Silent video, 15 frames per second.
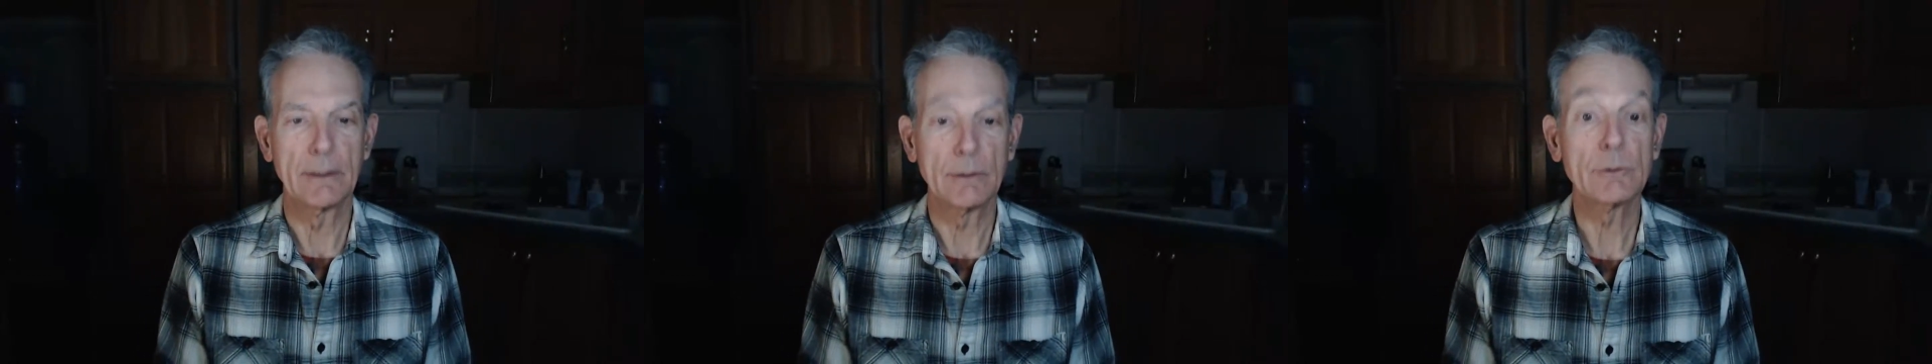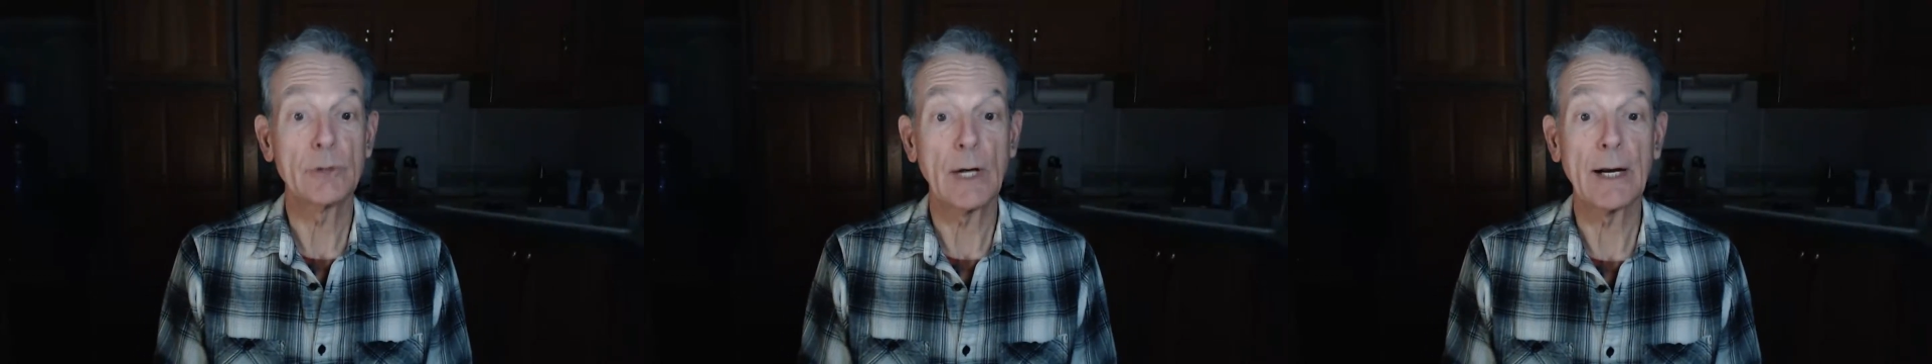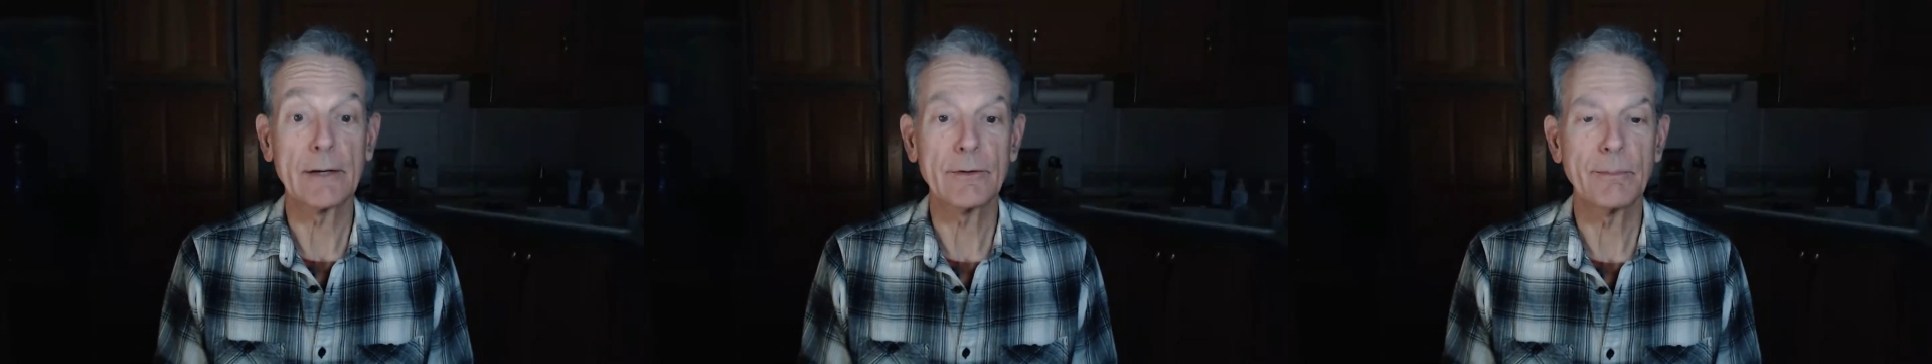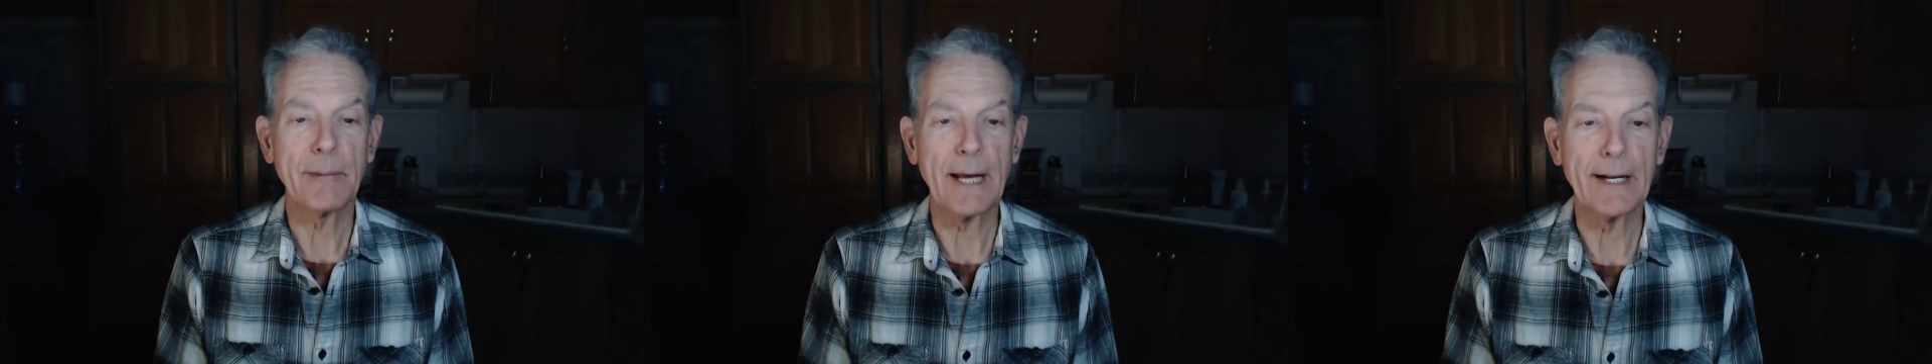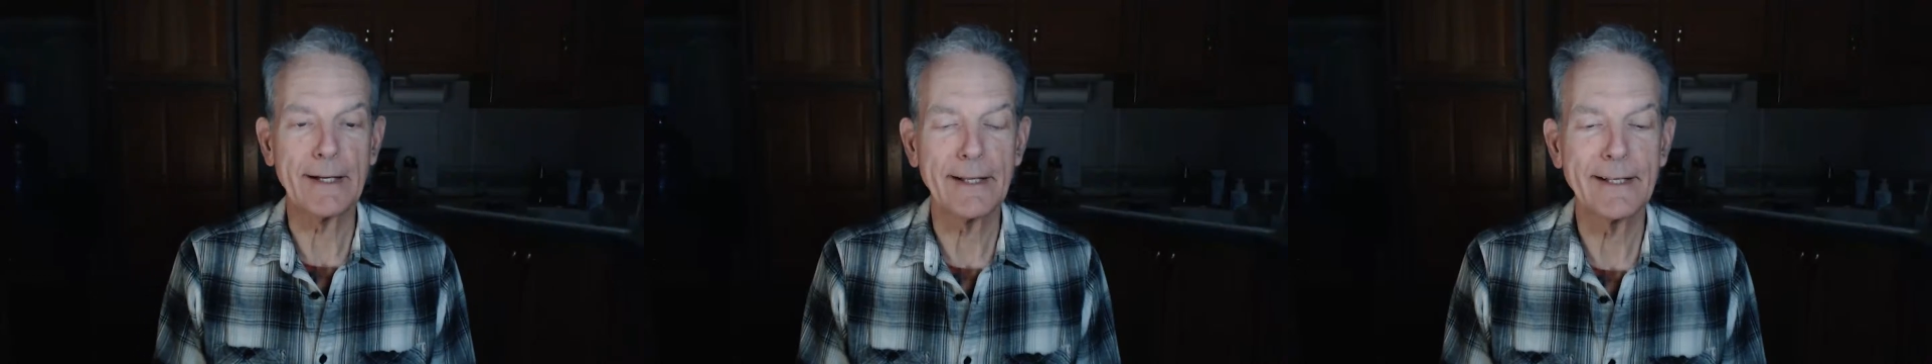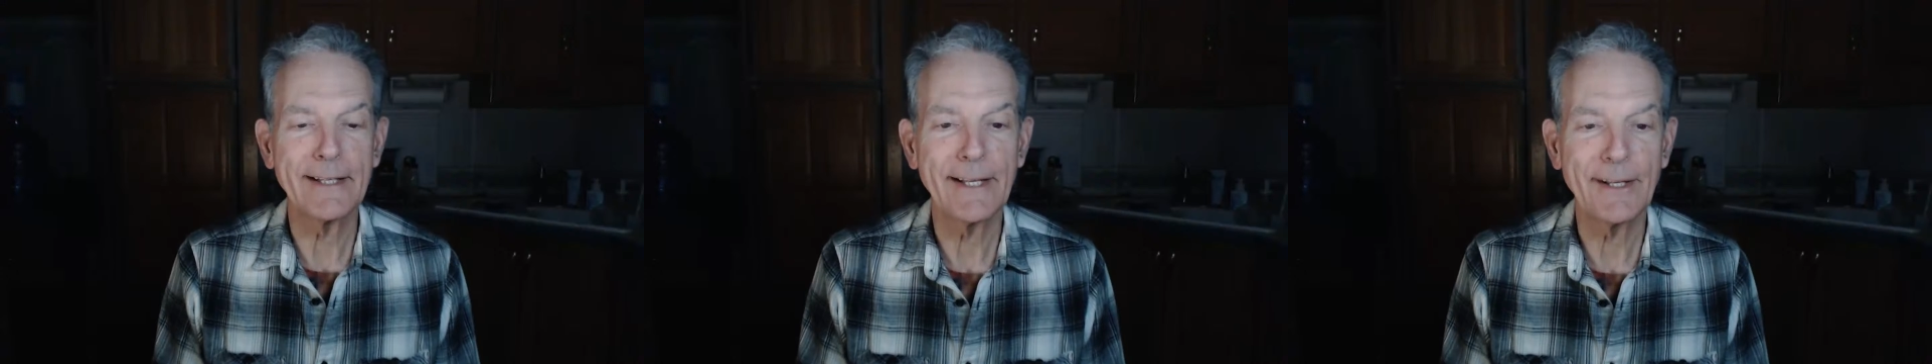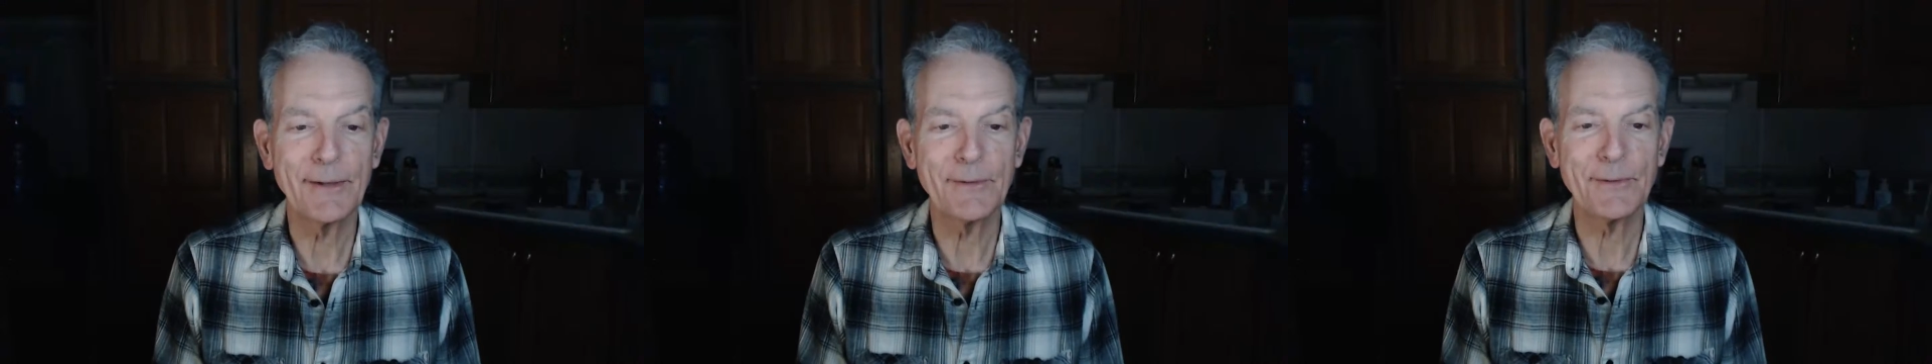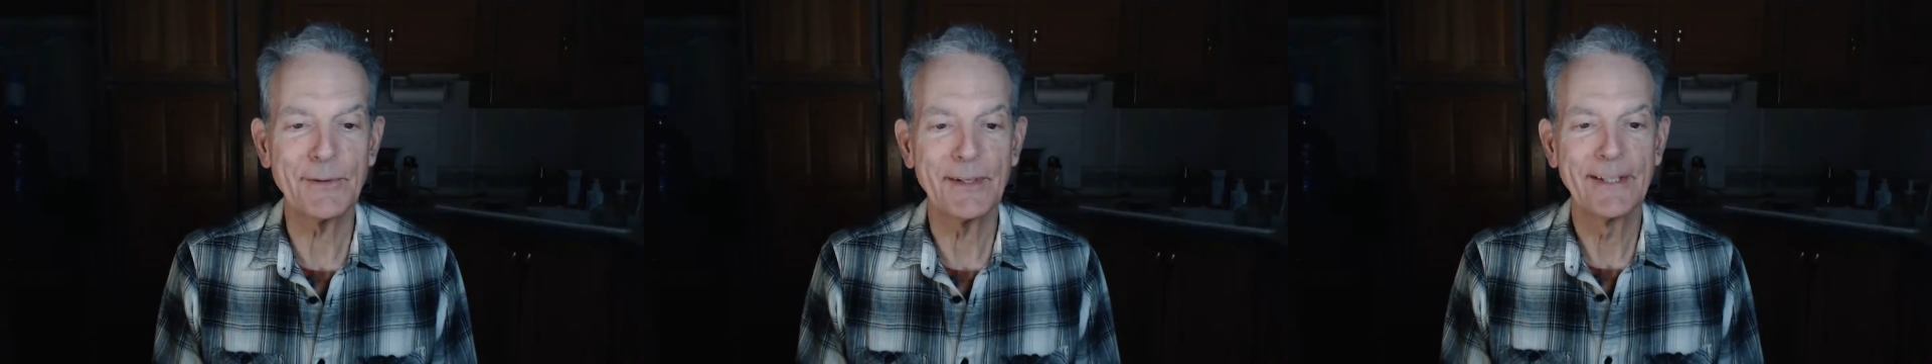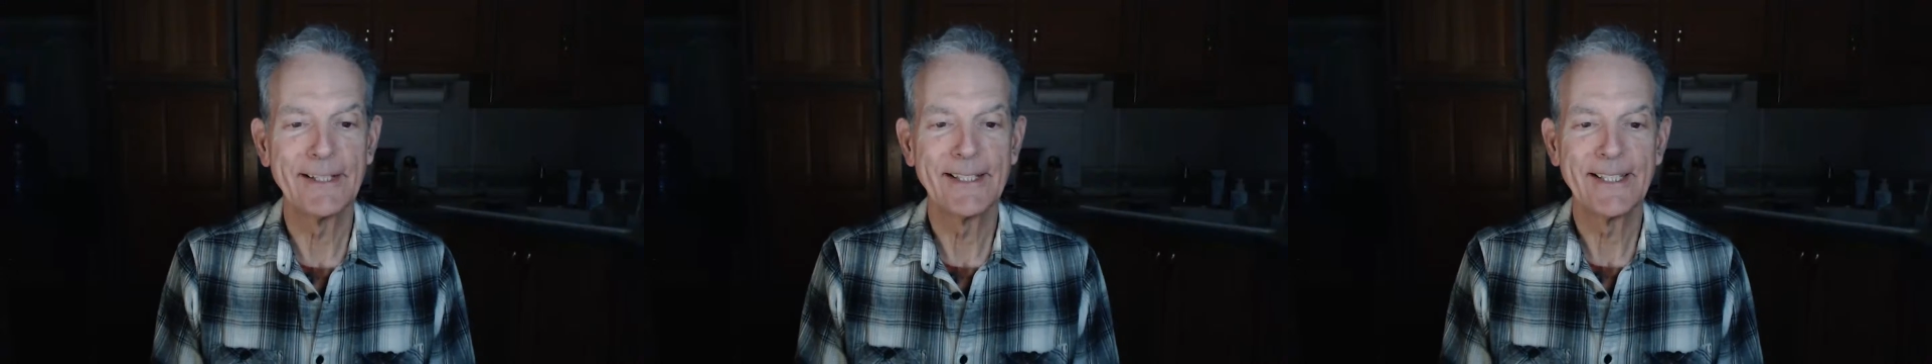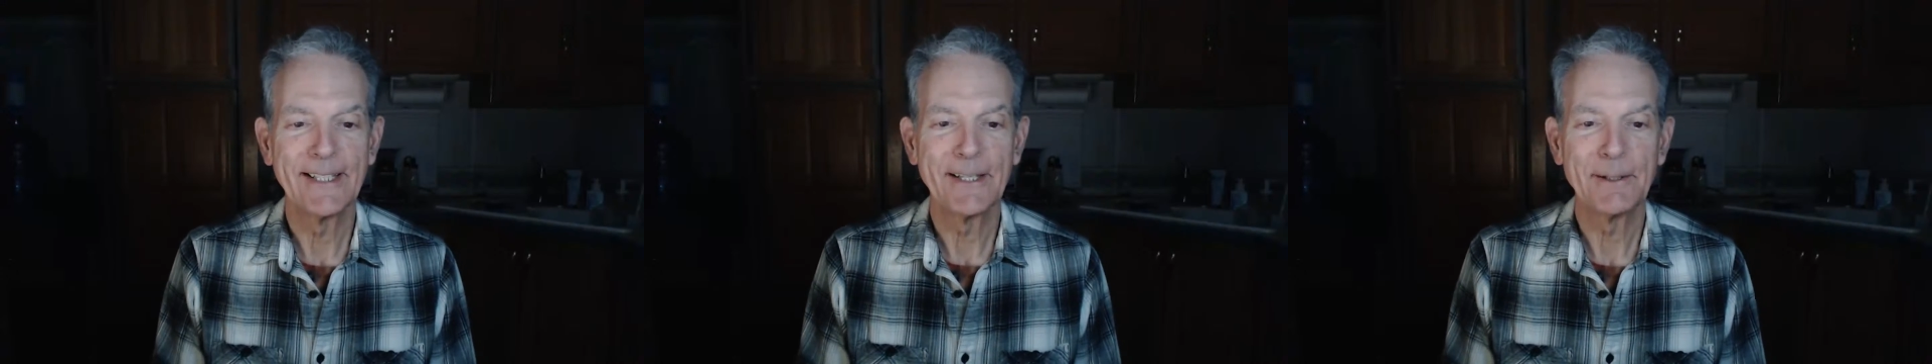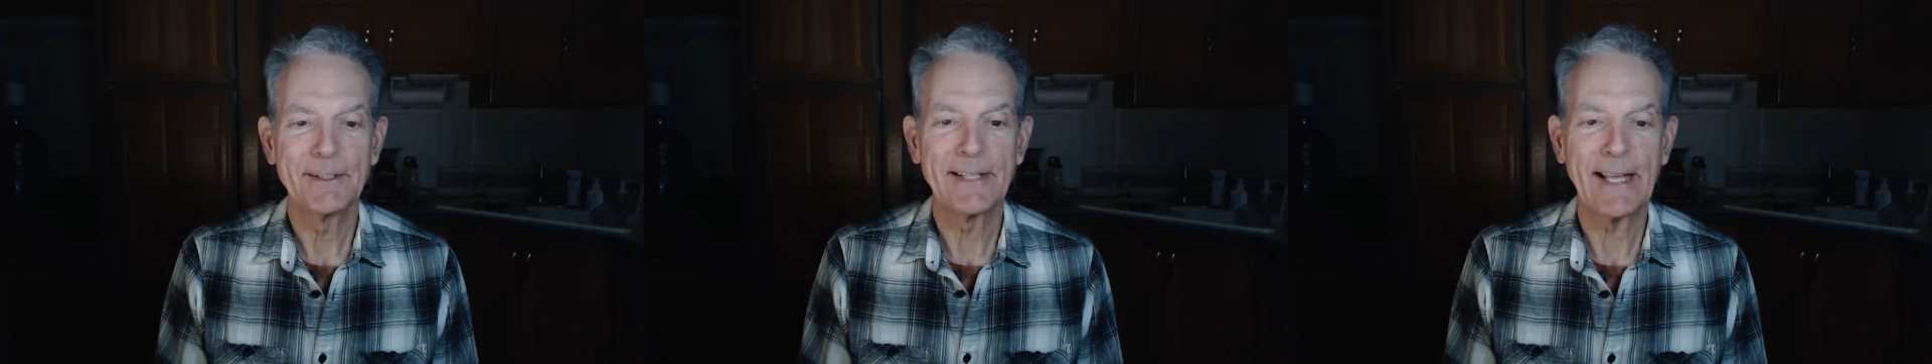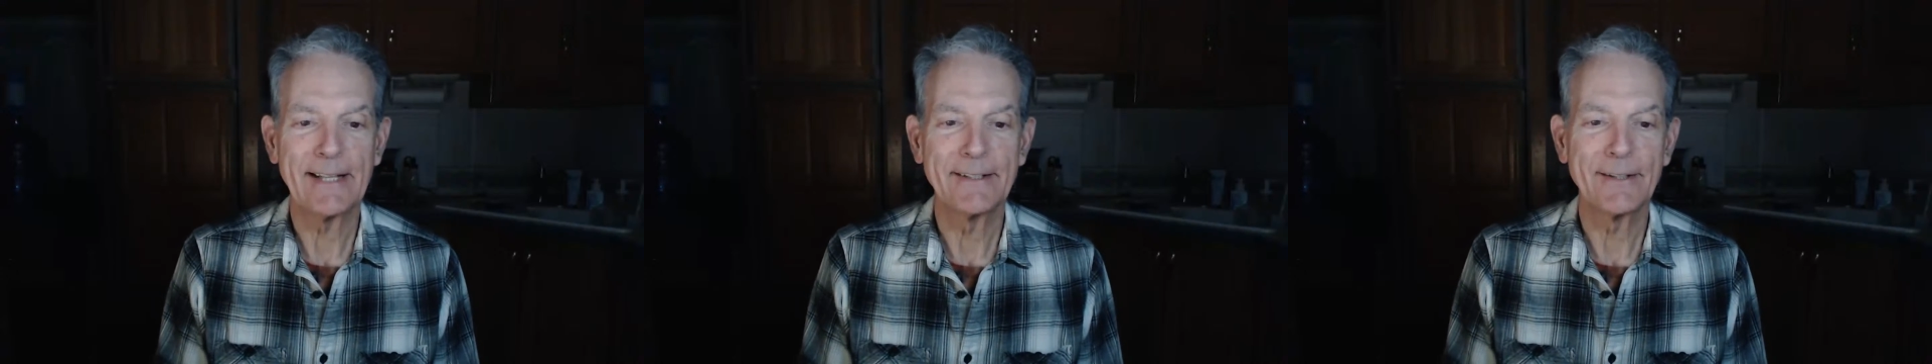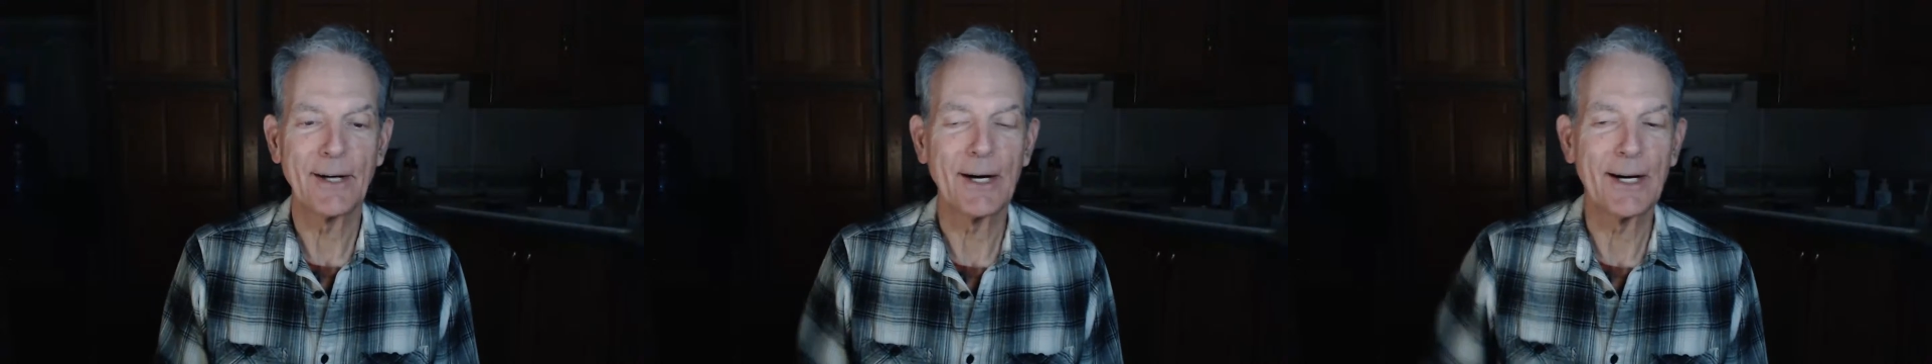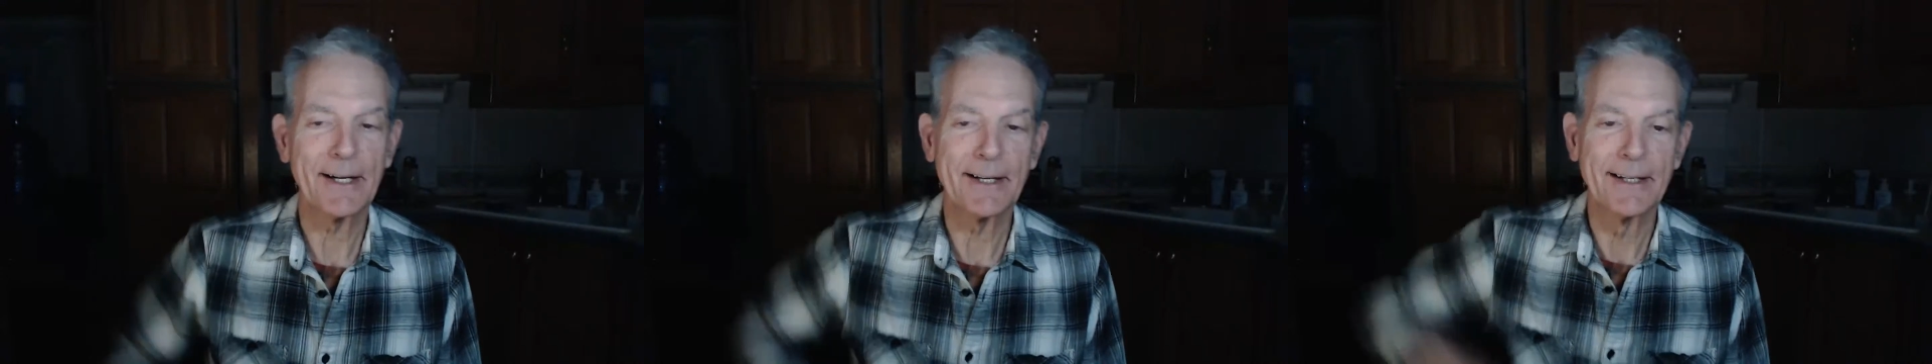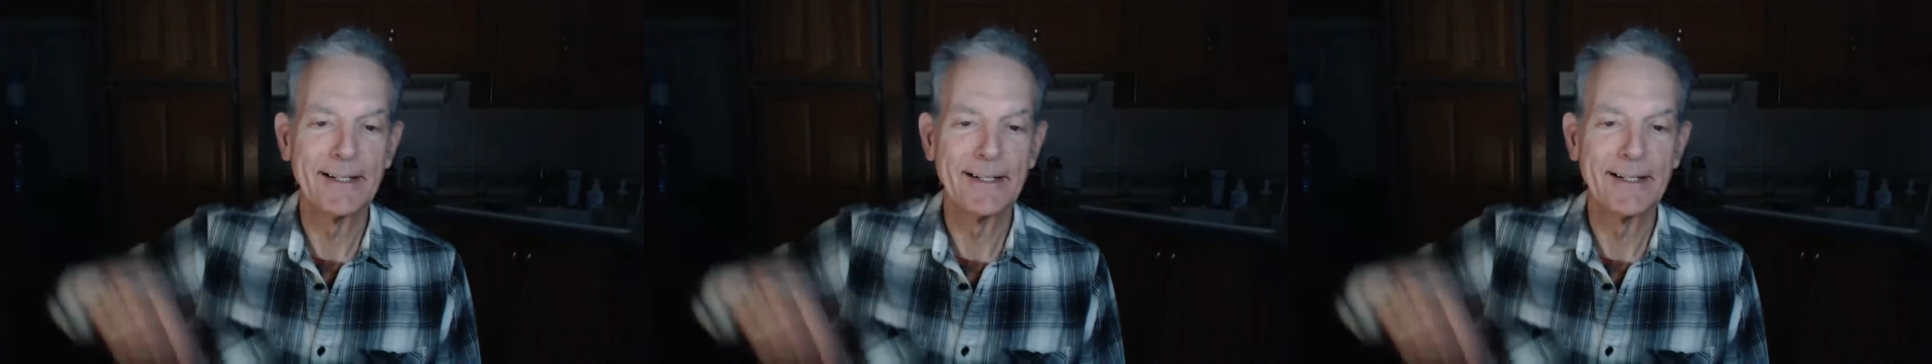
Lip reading: talks about in his TED Talk,